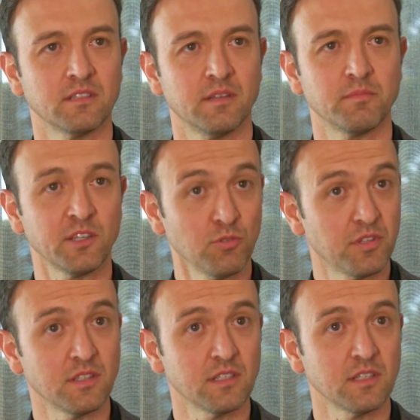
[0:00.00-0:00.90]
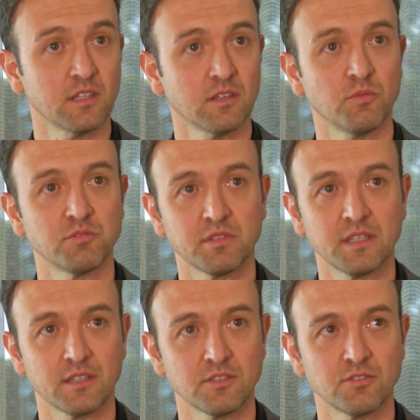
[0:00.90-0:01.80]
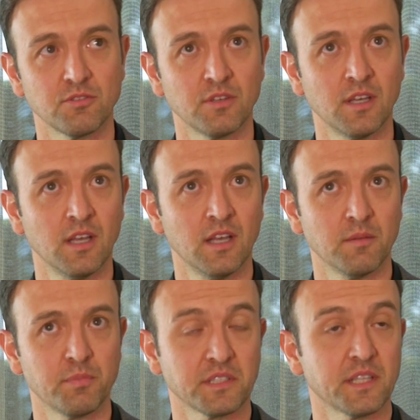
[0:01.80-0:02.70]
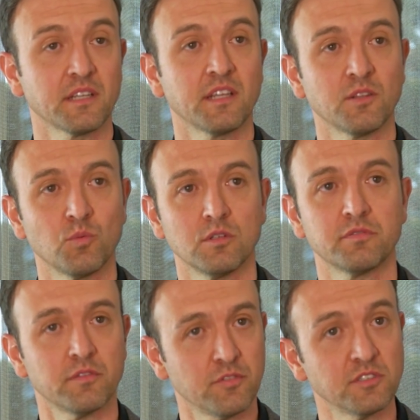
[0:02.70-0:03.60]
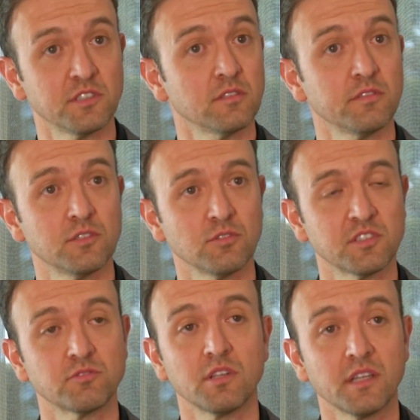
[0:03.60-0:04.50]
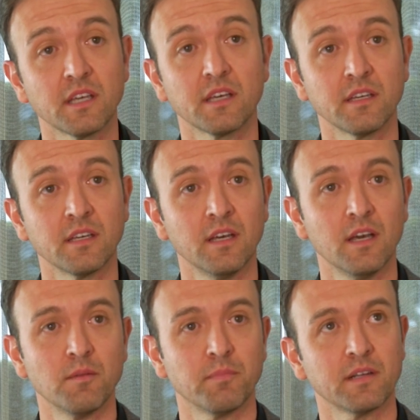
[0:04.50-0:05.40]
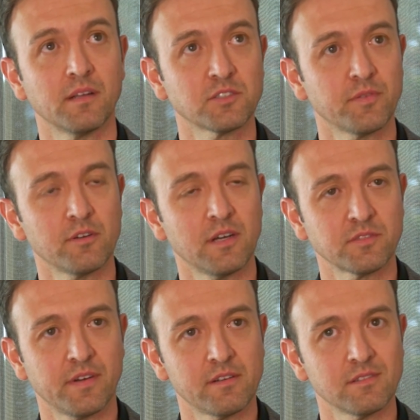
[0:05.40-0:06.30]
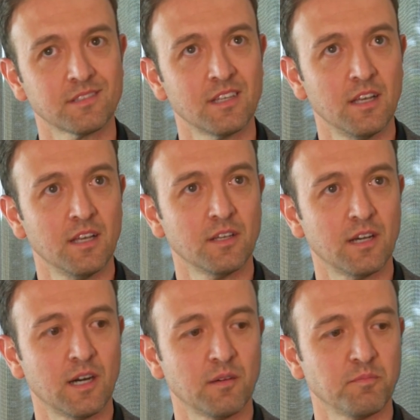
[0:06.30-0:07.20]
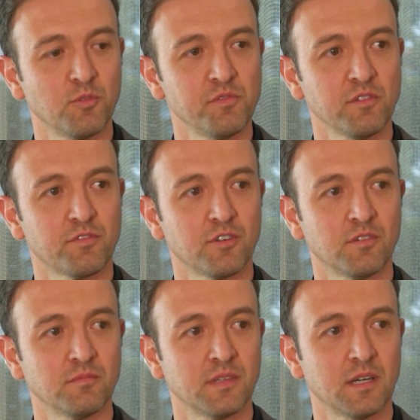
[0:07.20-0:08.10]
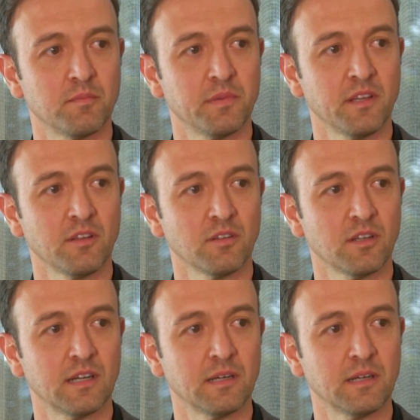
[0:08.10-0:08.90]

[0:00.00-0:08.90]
and being authentic with regards to protecting the welfare of those individuals is really key. But as far as moving from being